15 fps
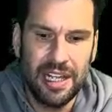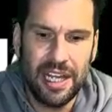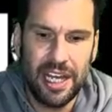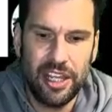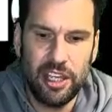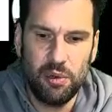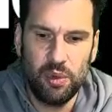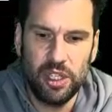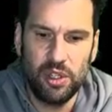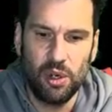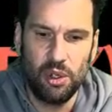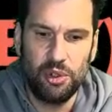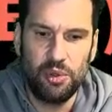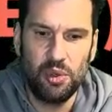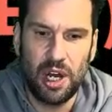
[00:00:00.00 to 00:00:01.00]
And then we
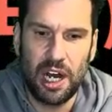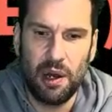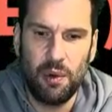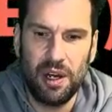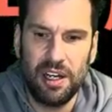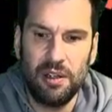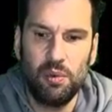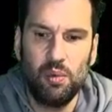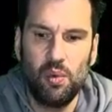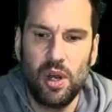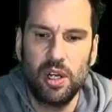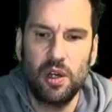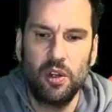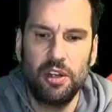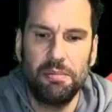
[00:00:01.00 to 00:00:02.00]
go to our
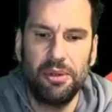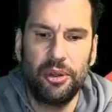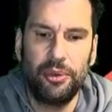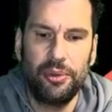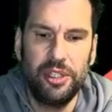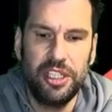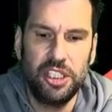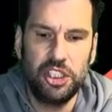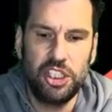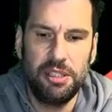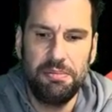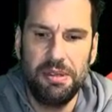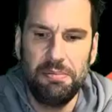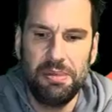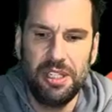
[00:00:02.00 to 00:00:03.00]
workout number 3,
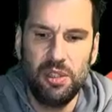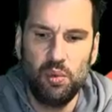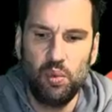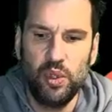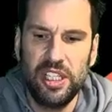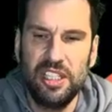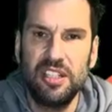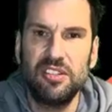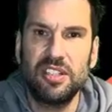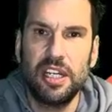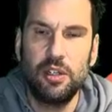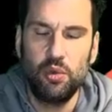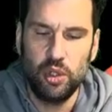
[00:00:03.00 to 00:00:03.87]
GPP, weakness and